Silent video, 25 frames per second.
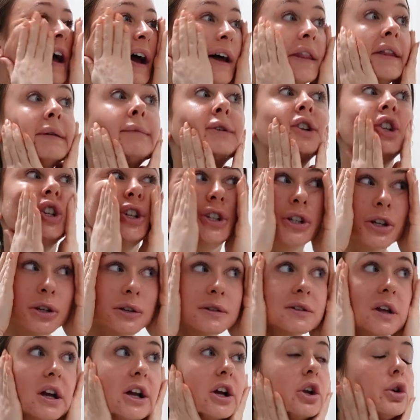and then when you
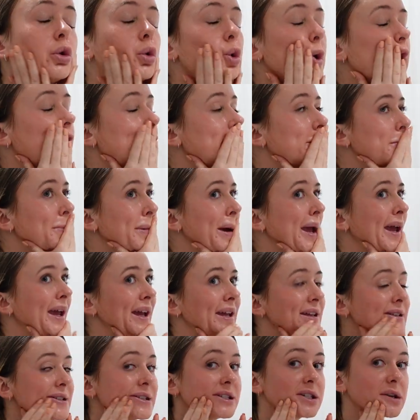use like an
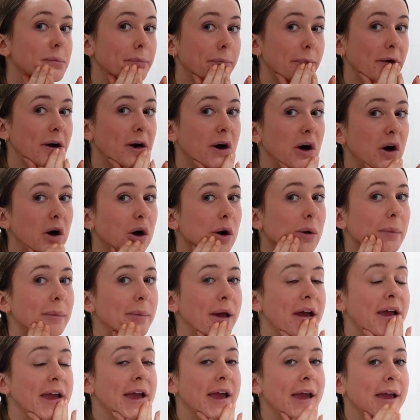oil-based
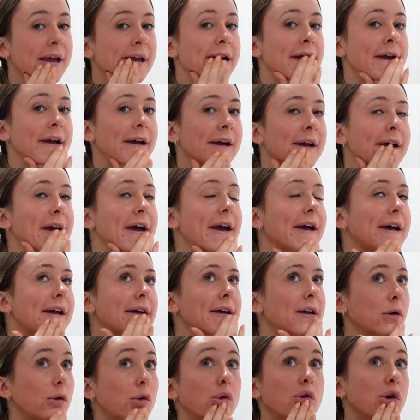balm
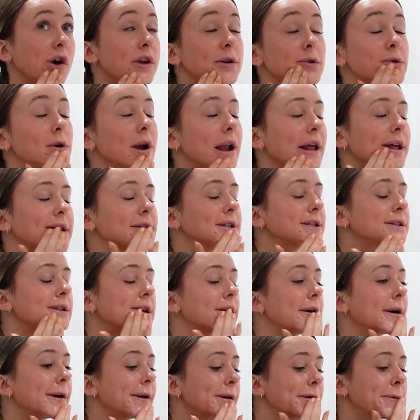or oil
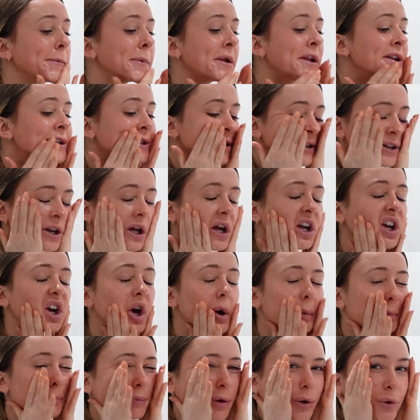cleanser, you're meant to like
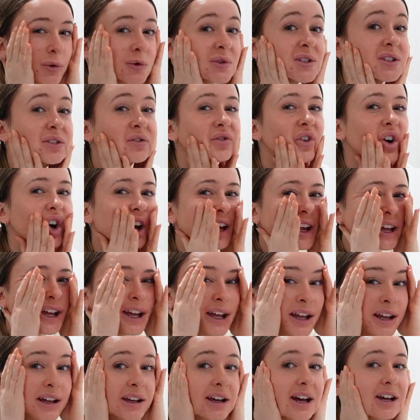
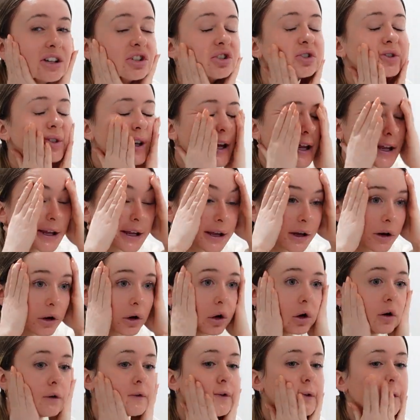emulsify it as you take it
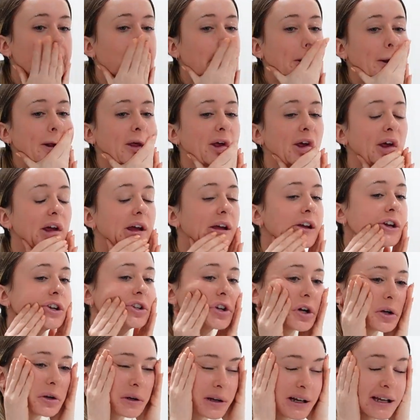off so that you
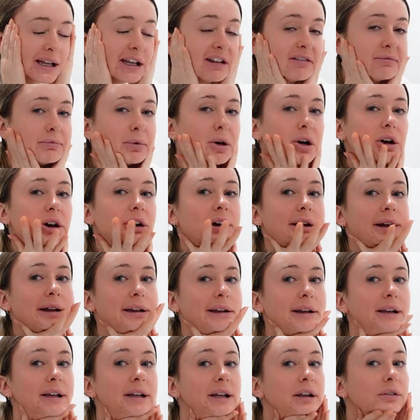don't leave
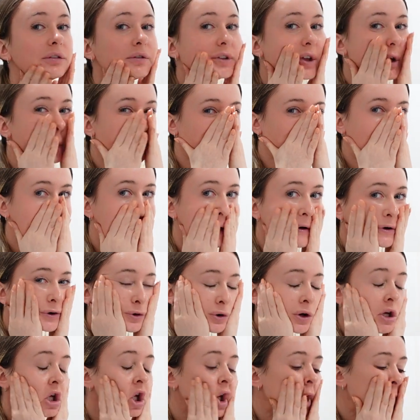behind any of the
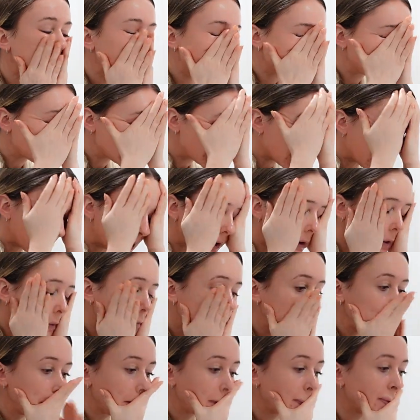oil. So
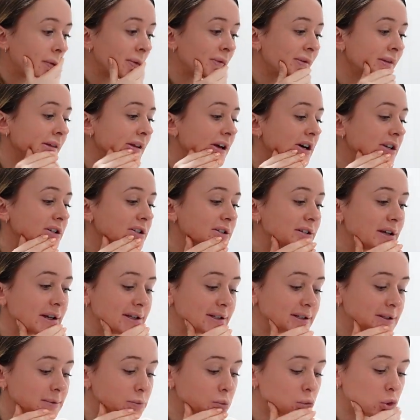I just
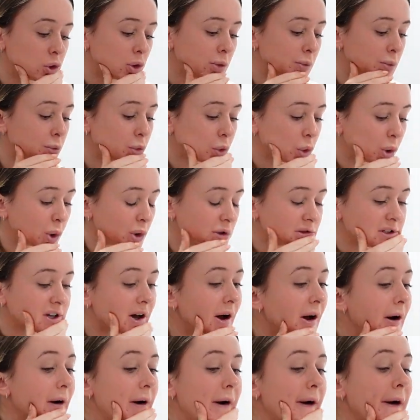get some warm
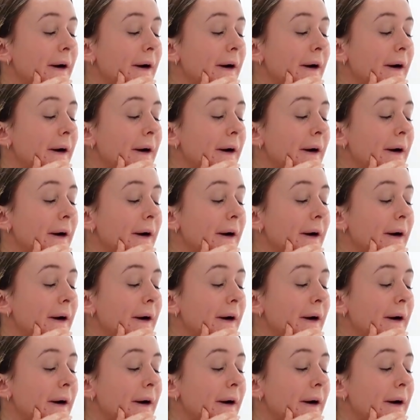water